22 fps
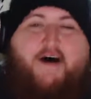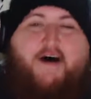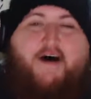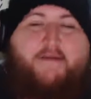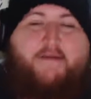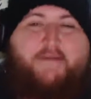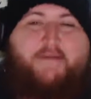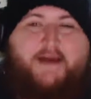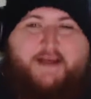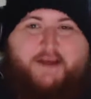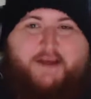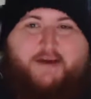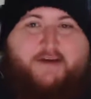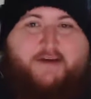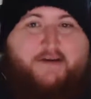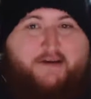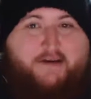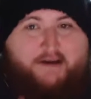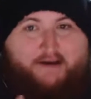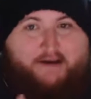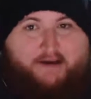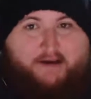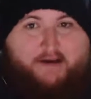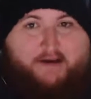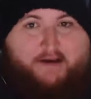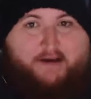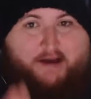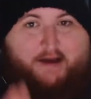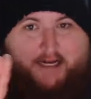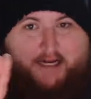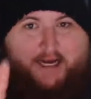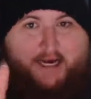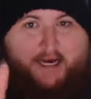bet you,
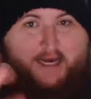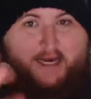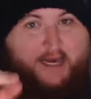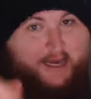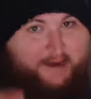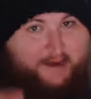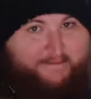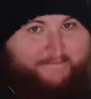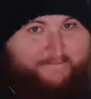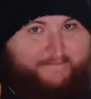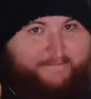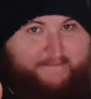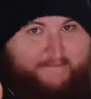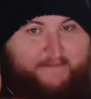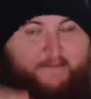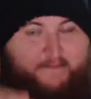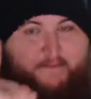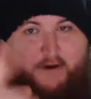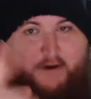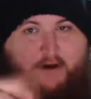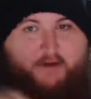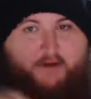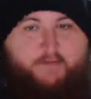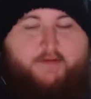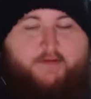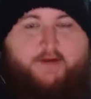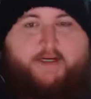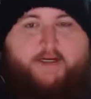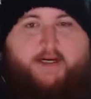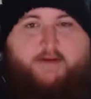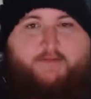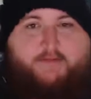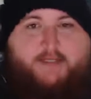if Pokemon
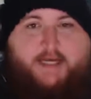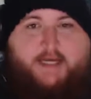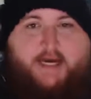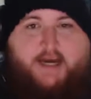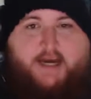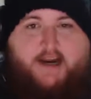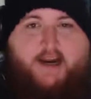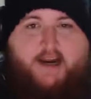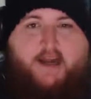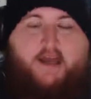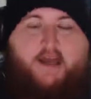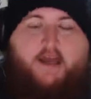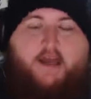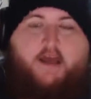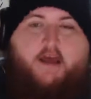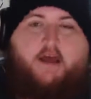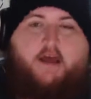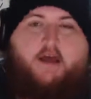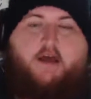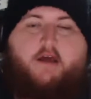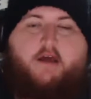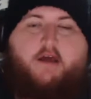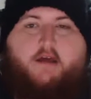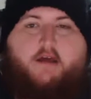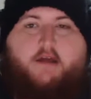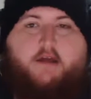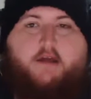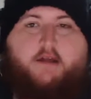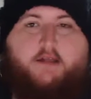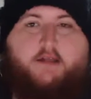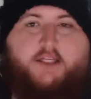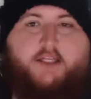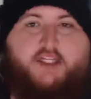comes out,
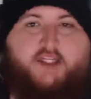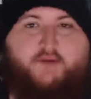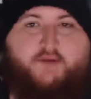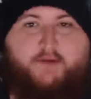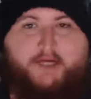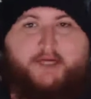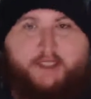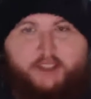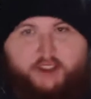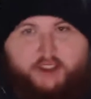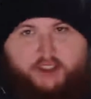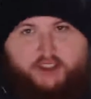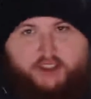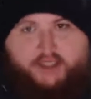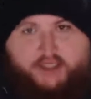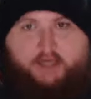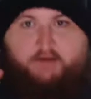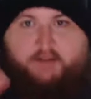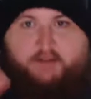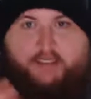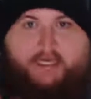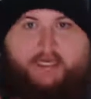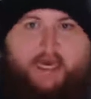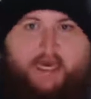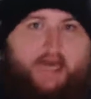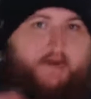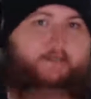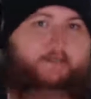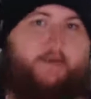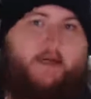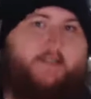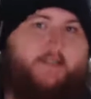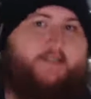Switch sells
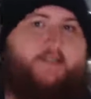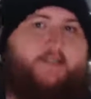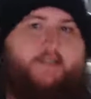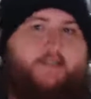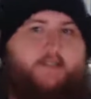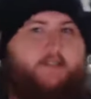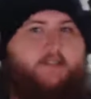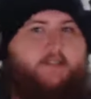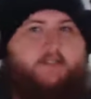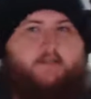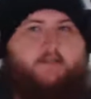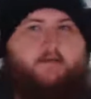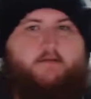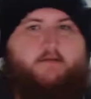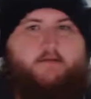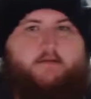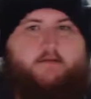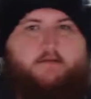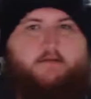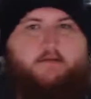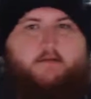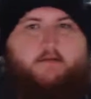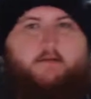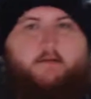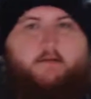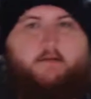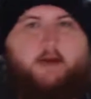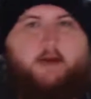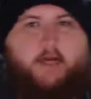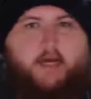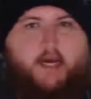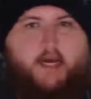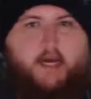gangbusters.
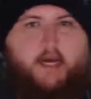Okay?